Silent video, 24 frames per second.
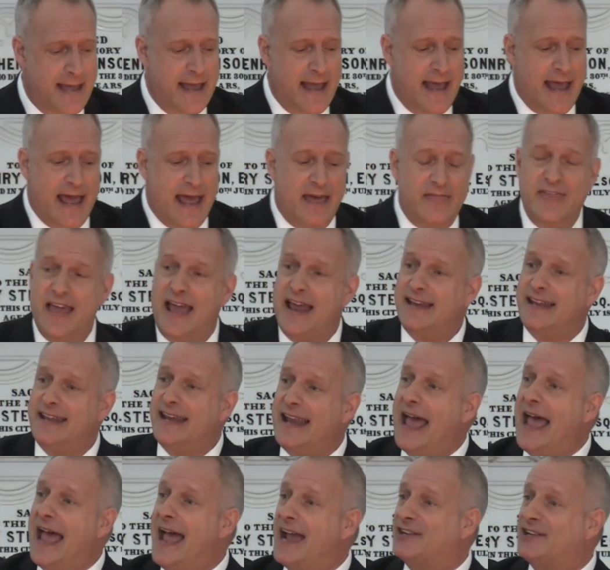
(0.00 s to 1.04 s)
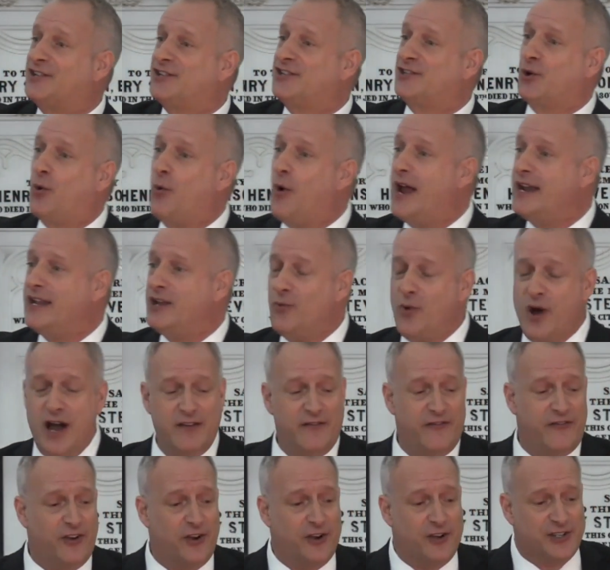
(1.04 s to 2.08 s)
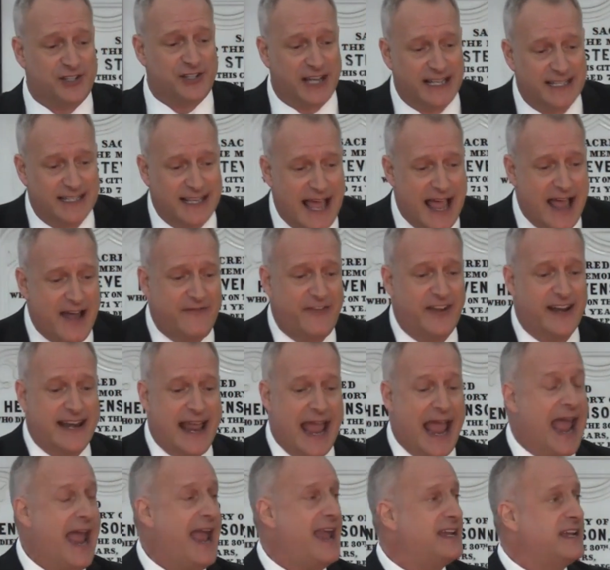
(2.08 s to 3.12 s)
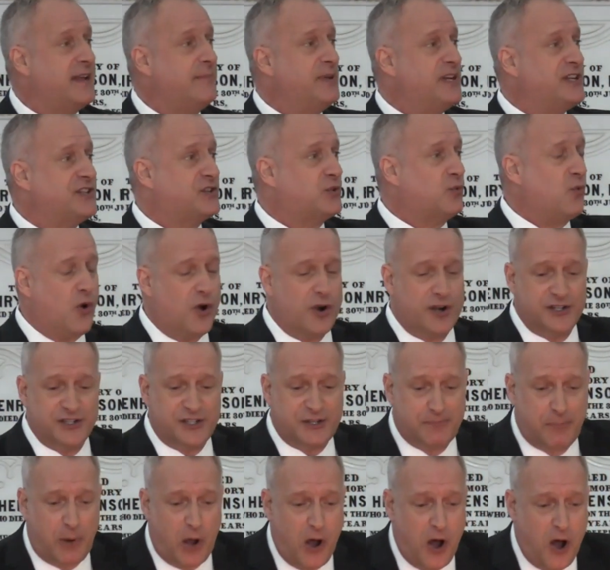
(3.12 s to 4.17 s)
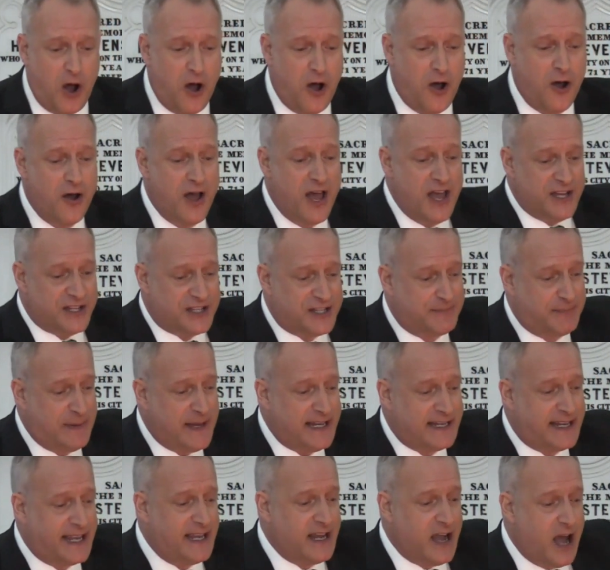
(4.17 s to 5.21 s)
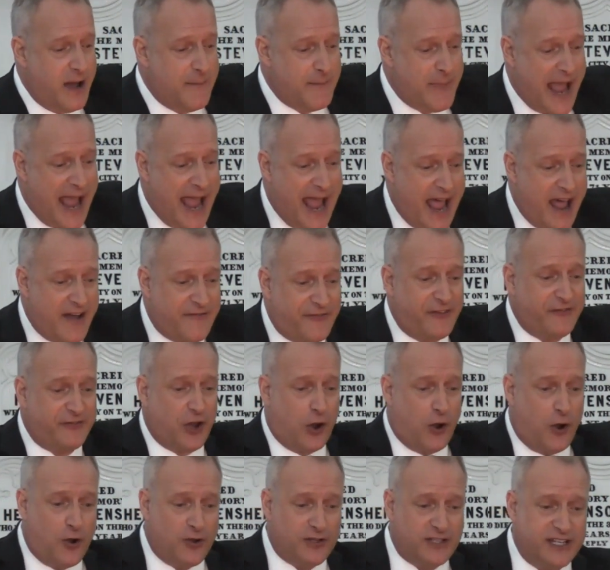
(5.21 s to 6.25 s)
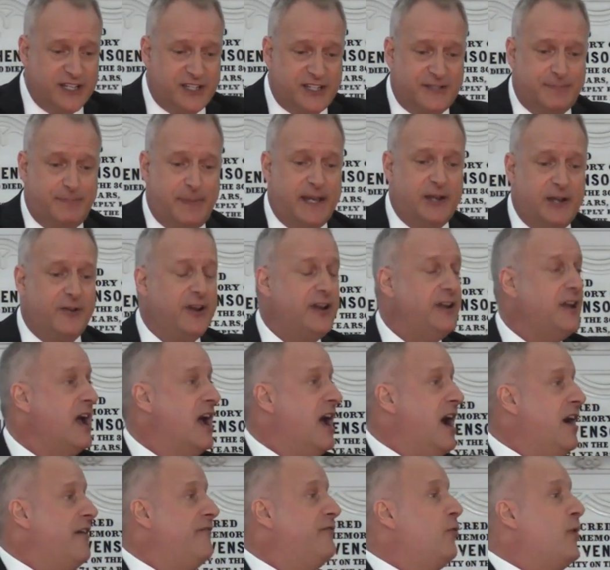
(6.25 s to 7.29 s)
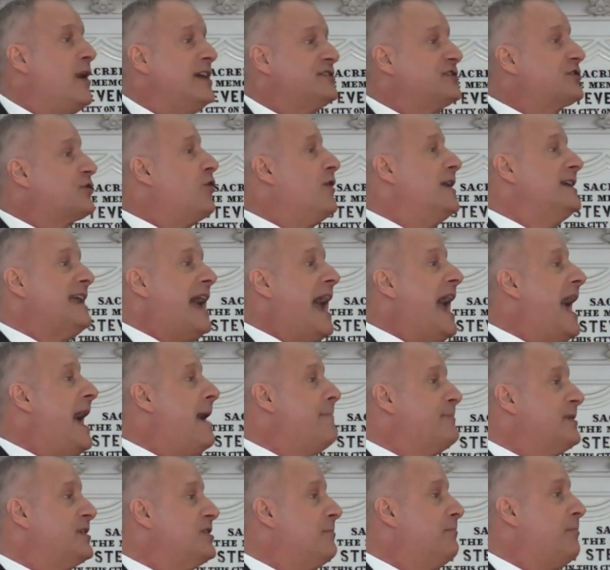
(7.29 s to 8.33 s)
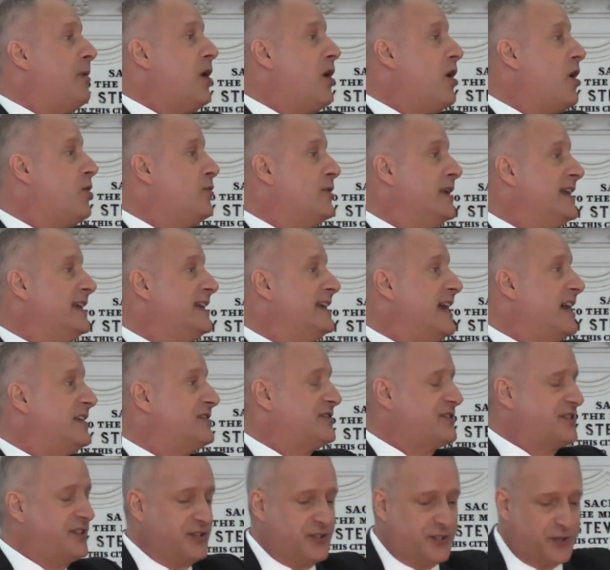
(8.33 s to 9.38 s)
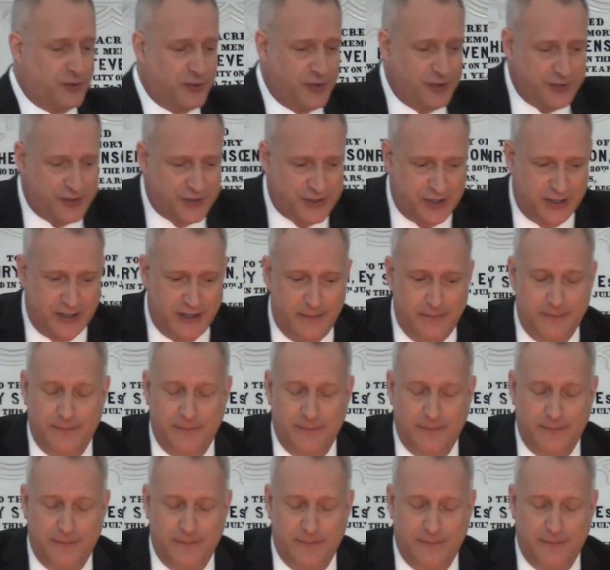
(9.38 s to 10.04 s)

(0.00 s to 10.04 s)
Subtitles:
And then in Acts 21, verse 11, Agabus warns Paul, speaking on behalf of the Holy Spirit, of what's going to happen to Paul when he gets to Jerusalem.